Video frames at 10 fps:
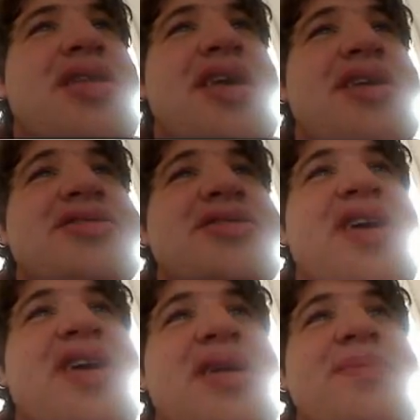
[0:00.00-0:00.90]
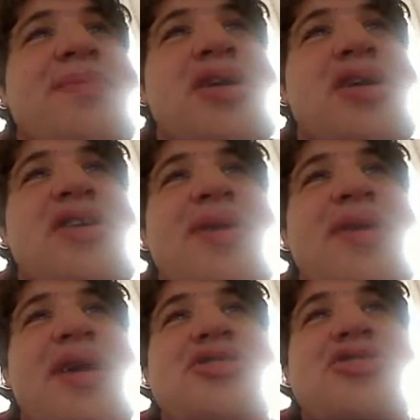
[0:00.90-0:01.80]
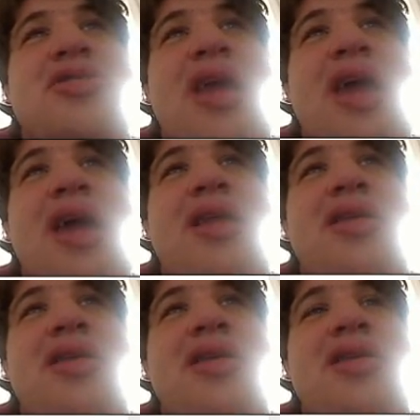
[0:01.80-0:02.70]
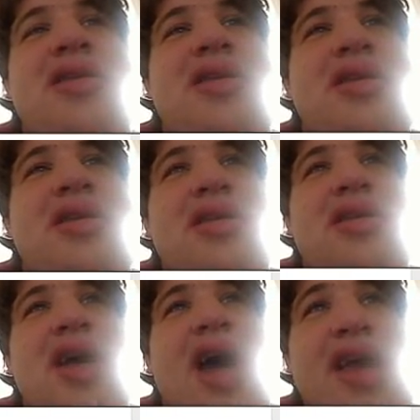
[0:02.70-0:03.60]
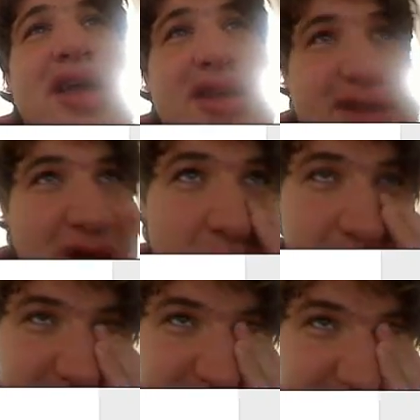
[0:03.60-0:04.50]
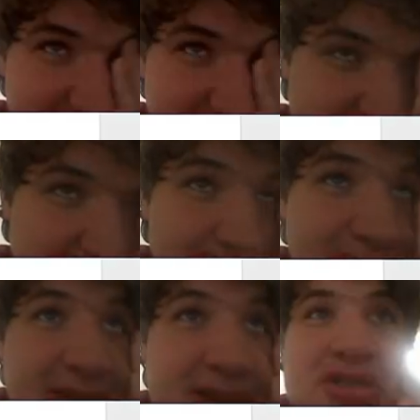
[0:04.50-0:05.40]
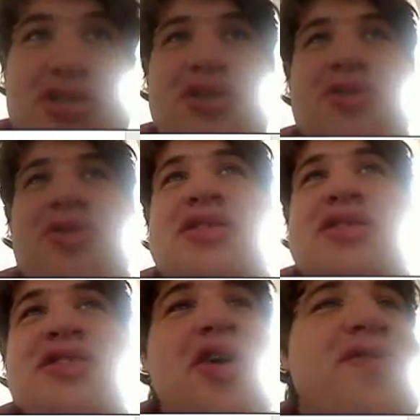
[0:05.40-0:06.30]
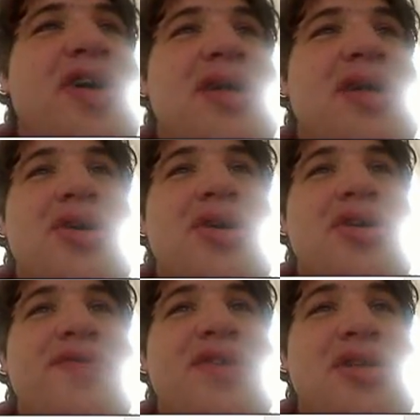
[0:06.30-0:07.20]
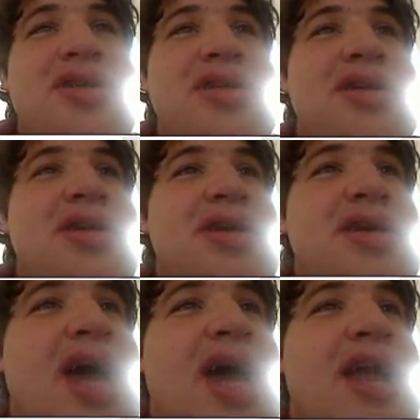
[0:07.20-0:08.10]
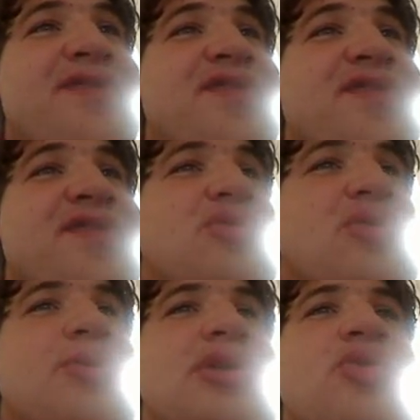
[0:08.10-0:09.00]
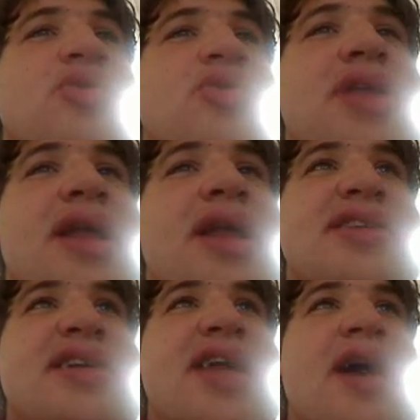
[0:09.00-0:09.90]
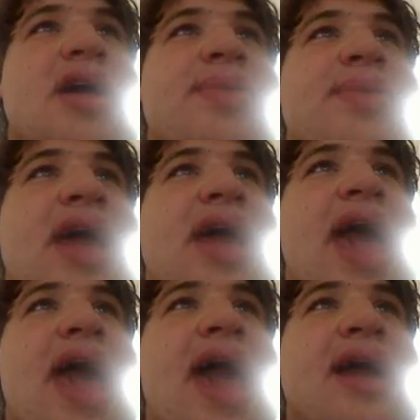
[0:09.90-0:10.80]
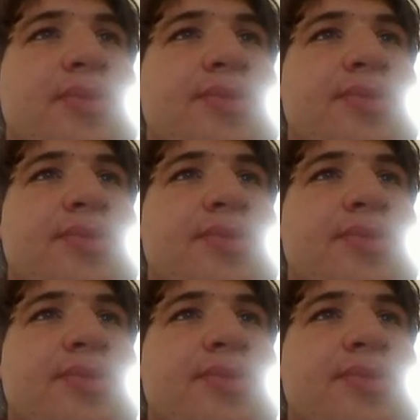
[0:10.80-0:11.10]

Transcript: There's the fucking perfect picture again. I can totally see it in that picture too. He's so fucking perfect. At first, William was worried that his account had been hacked.